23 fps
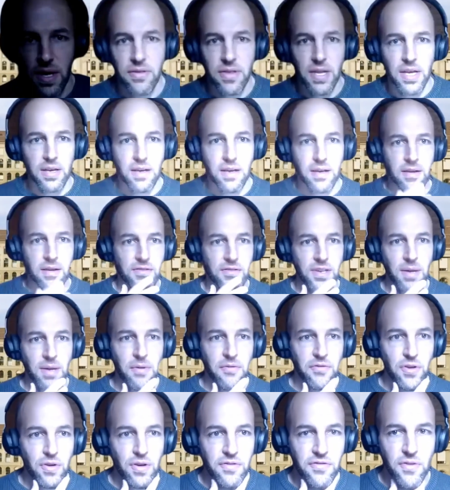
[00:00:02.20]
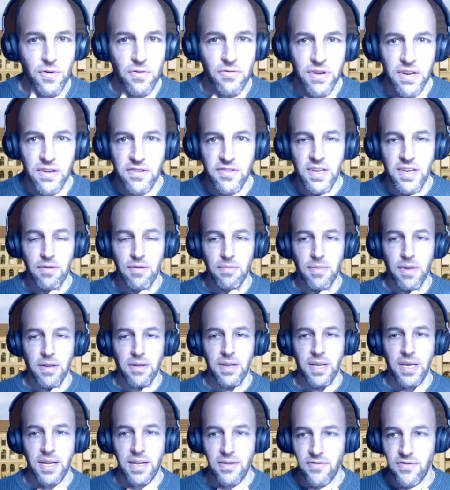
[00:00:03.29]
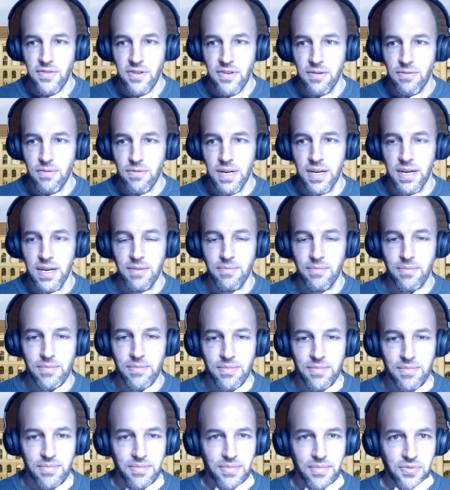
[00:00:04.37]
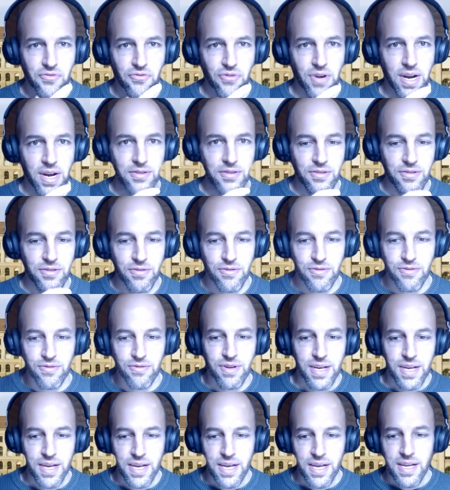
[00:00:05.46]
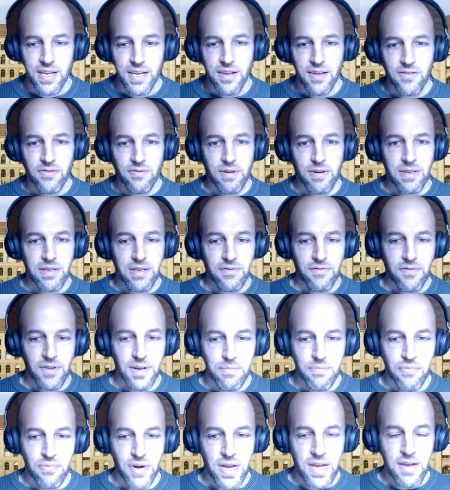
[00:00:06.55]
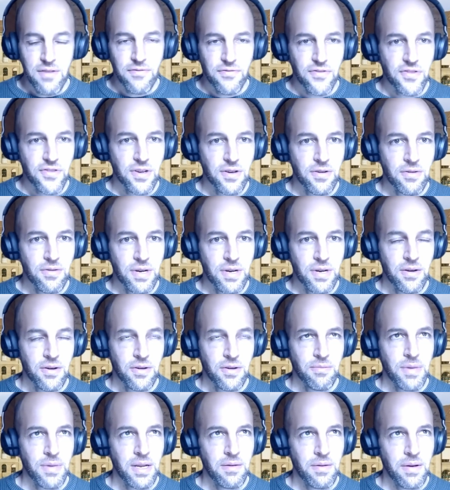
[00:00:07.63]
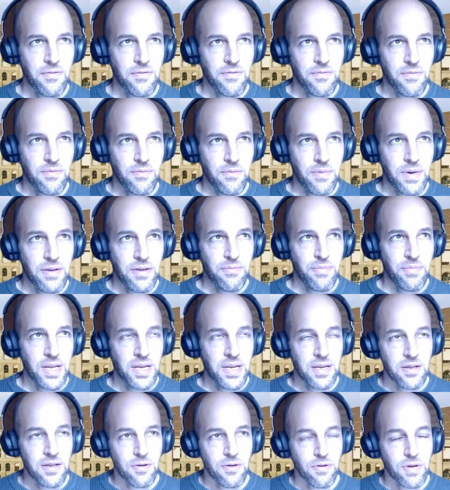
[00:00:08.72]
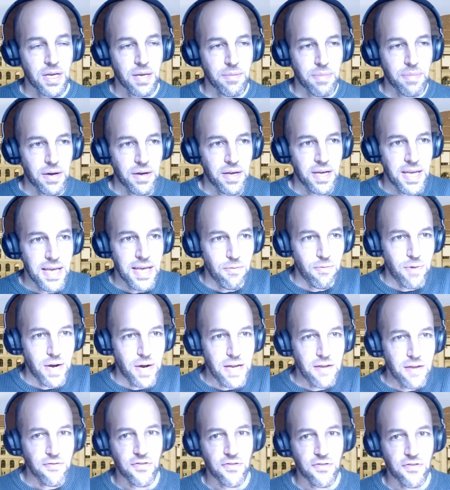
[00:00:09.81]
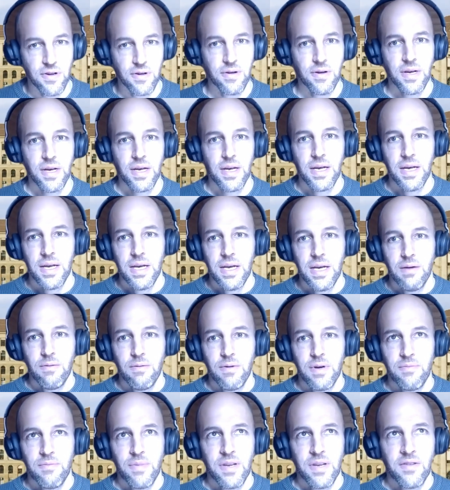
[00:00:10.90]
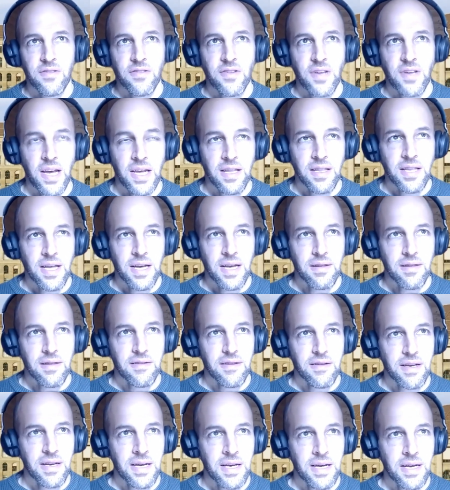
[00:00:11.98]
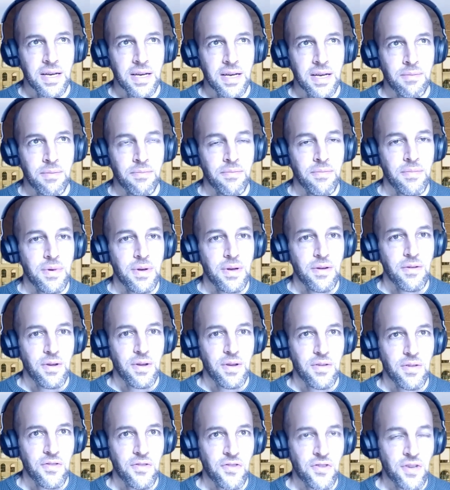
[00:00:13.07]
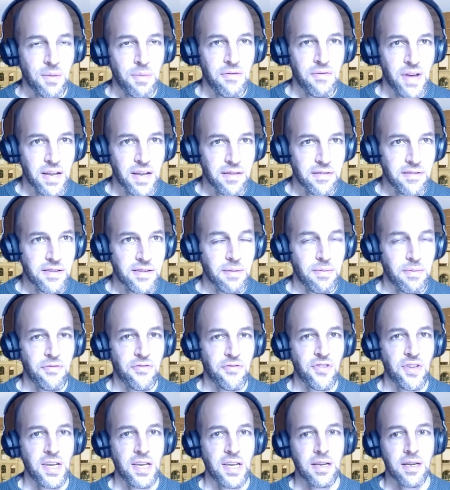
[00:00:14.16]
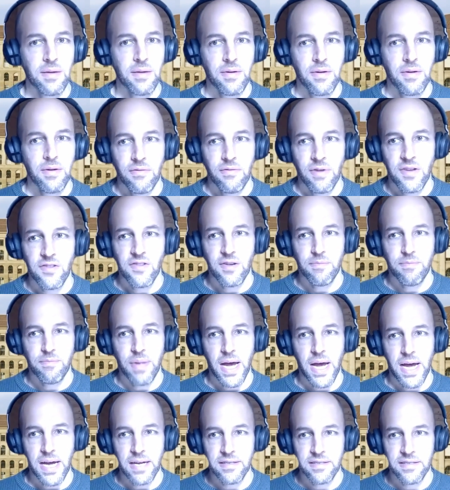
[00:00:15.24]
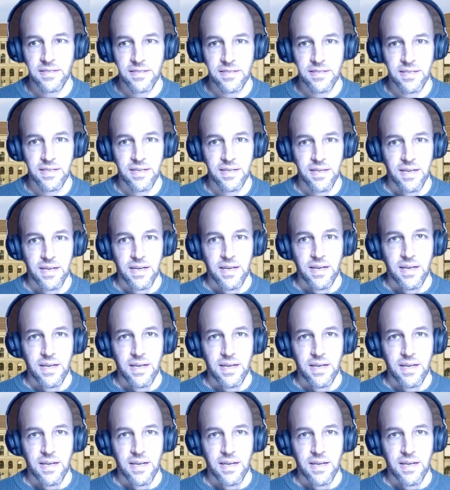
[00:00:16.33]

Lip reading: I think some of you have already seen on Monday, so I'm trying to do this relatively brief. So on Monday we've been talking about heat waves. So we've been saying that some events that we've seen in the recent past